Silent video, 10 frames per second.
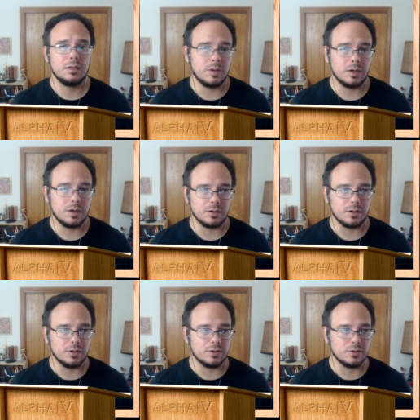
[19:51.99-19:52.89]
Where,
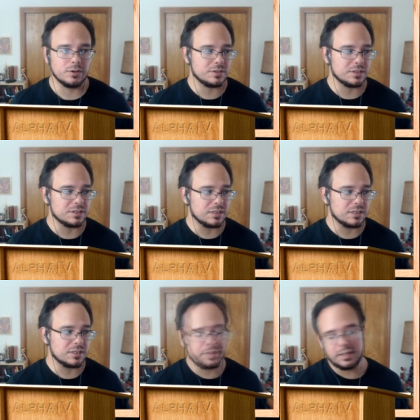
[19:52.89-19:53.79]
in other words, instead
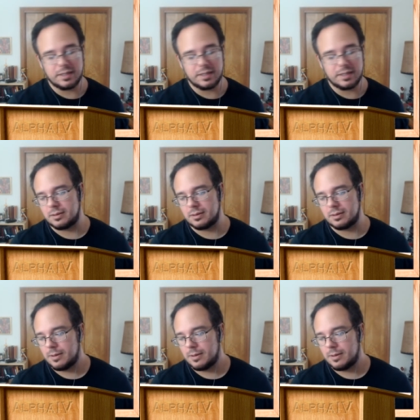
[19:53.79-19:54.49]
of it being